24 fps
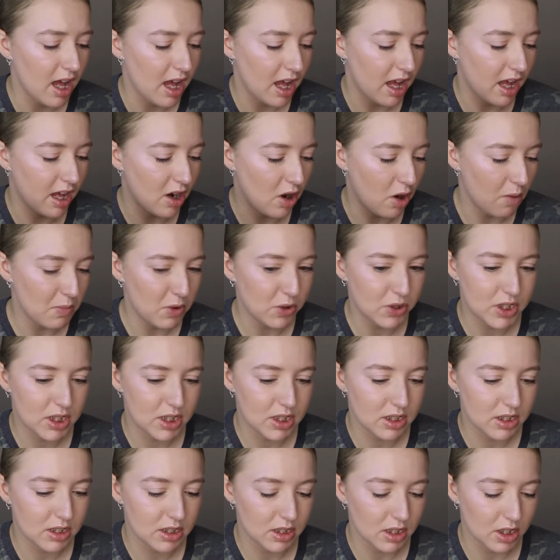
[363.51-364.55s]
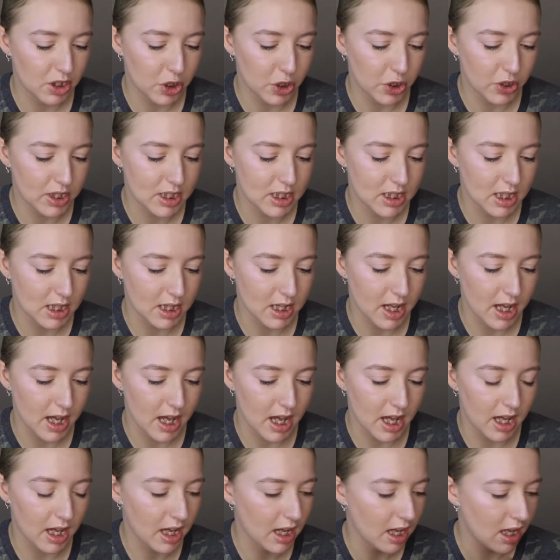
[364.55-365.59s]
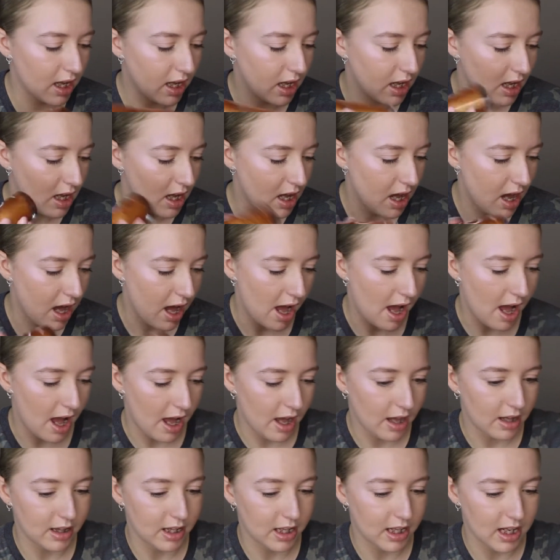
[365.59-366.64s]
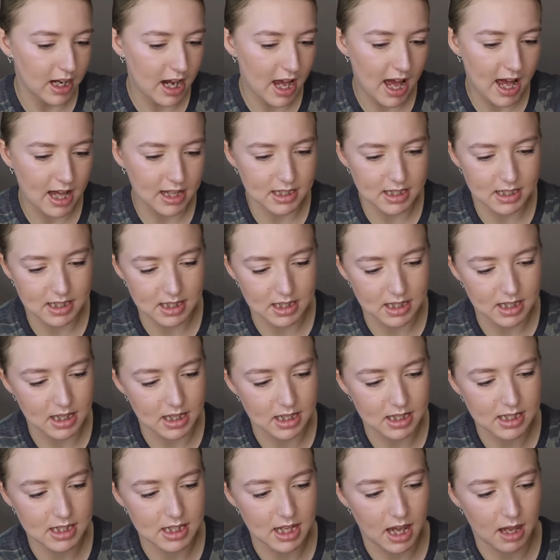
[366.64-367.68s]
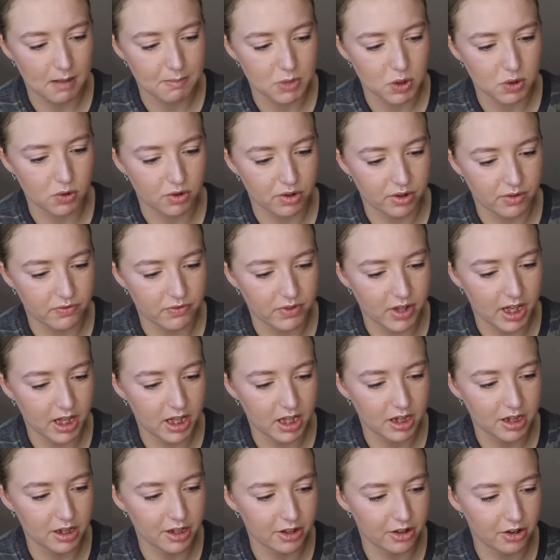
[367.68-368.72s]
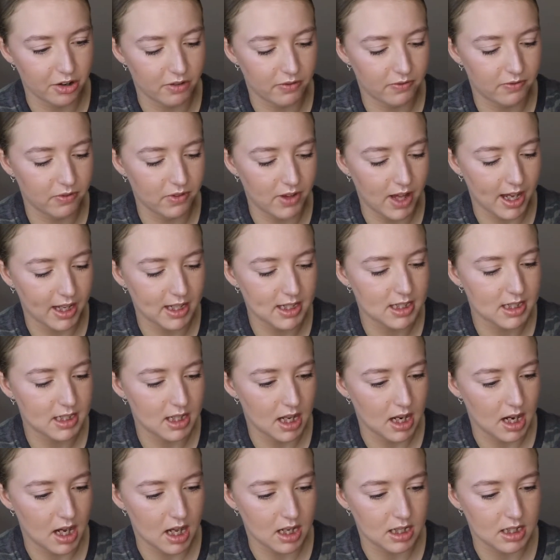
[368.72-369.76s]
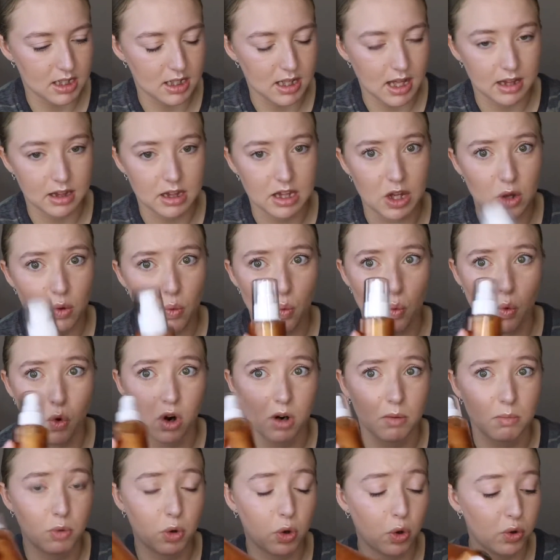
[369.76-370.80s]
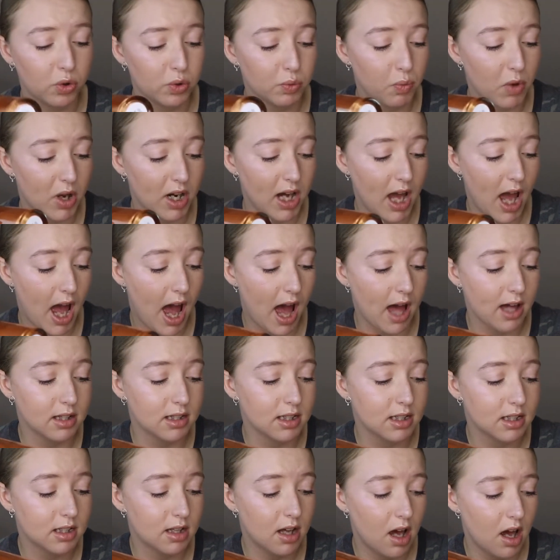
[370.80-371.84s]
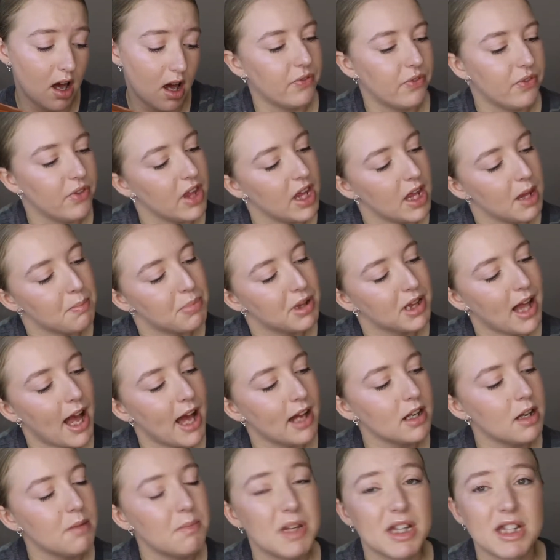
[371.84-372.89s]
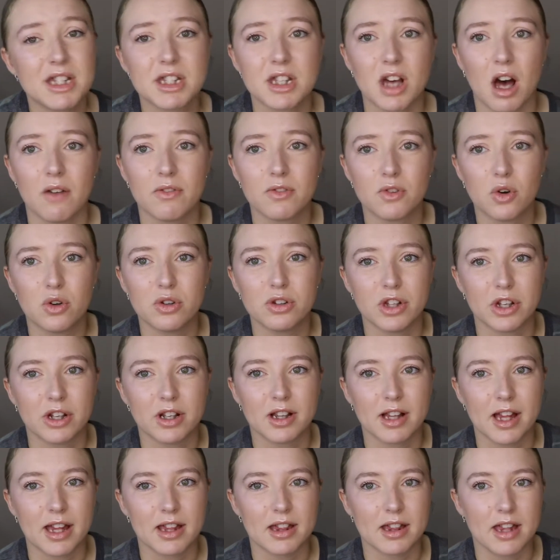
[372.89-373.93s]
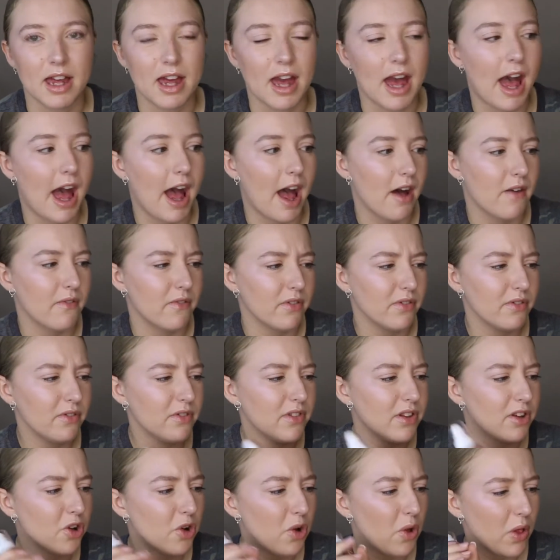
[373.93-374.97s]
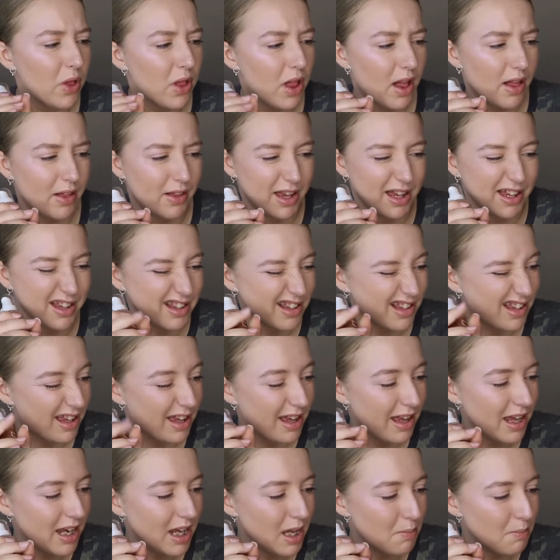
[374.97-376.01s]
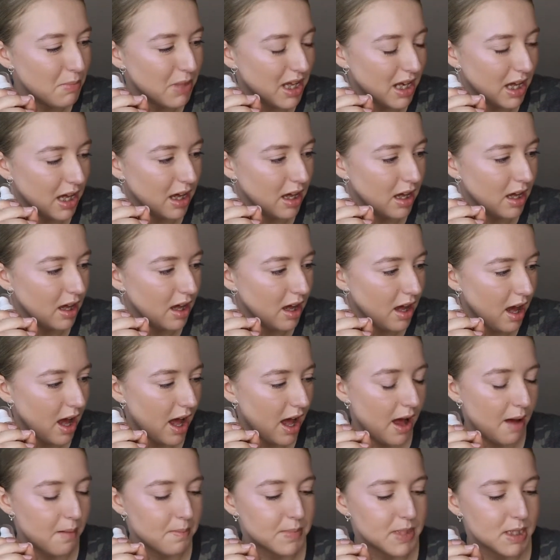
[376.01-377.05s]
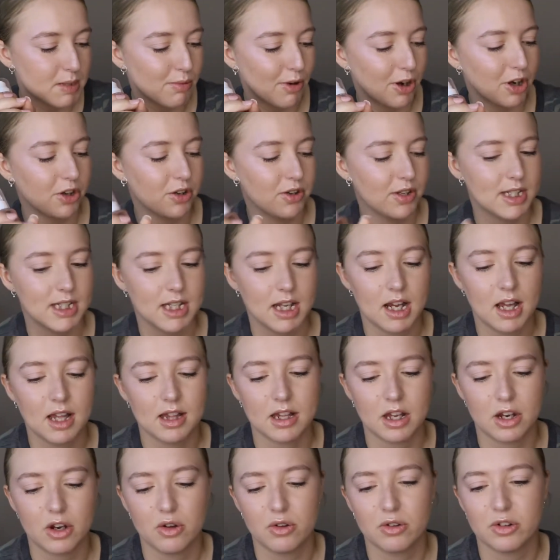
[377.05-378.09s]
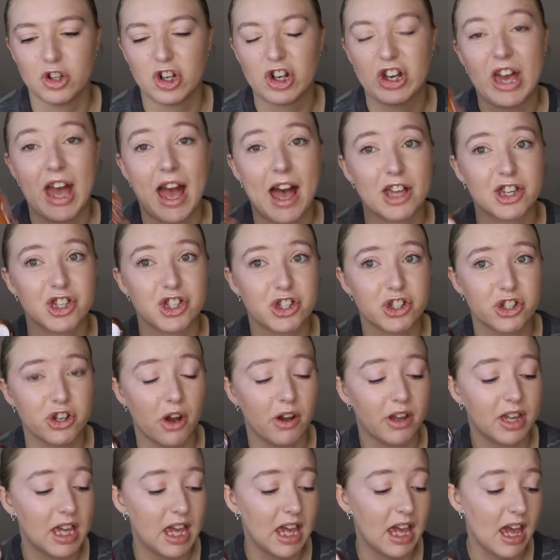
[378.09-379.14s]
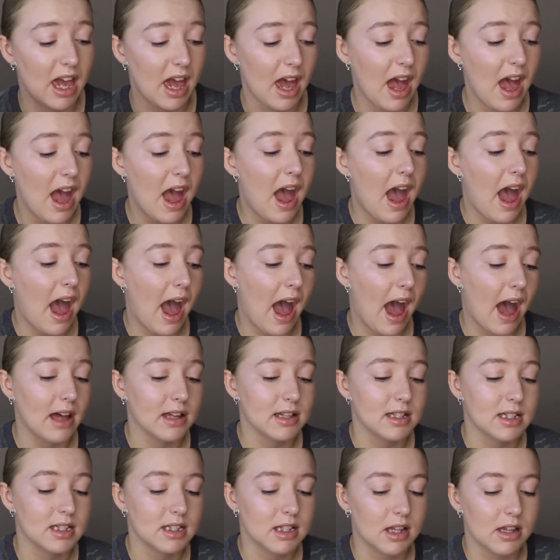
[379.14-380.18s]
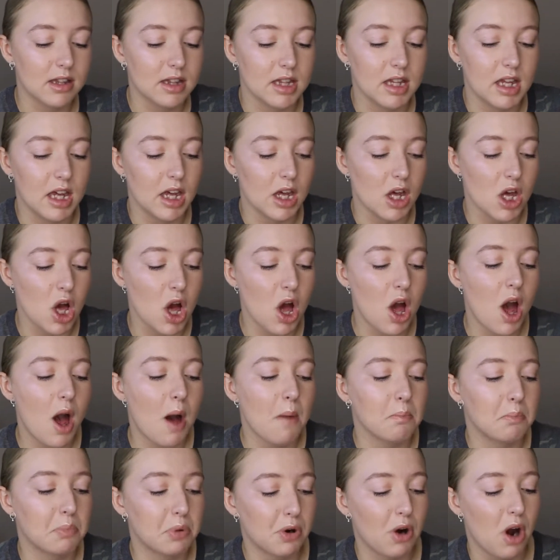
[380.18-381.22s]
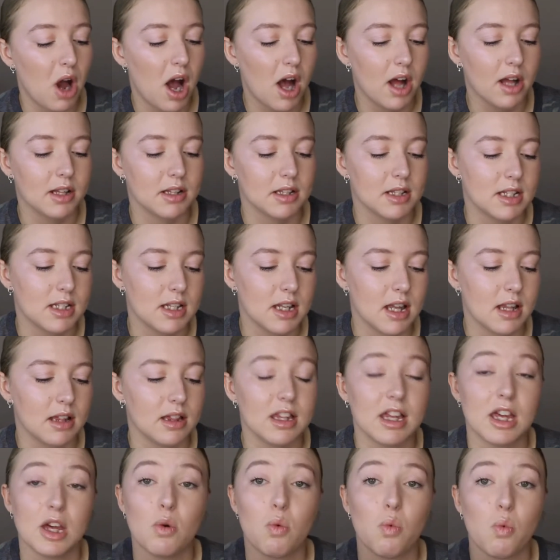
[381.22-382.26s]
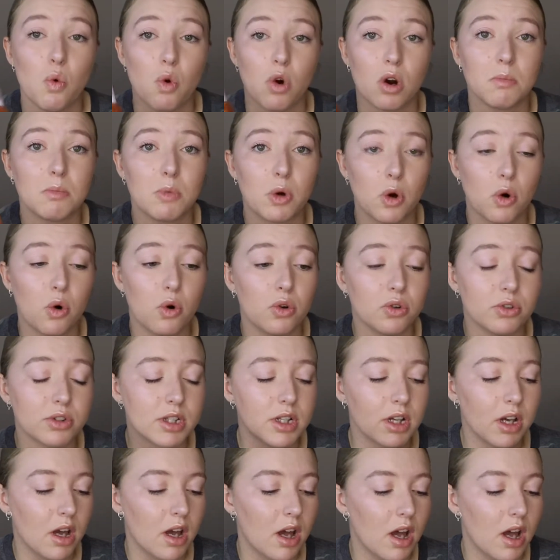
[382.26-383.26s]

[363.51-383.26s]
It almost looks like it has the same sort of like glitter flecks in it that the warm gold one has. The platinum and soft gold look like they have little like itty bitty sparkles in it. They don't look as chunky as the bronze and the warm gold.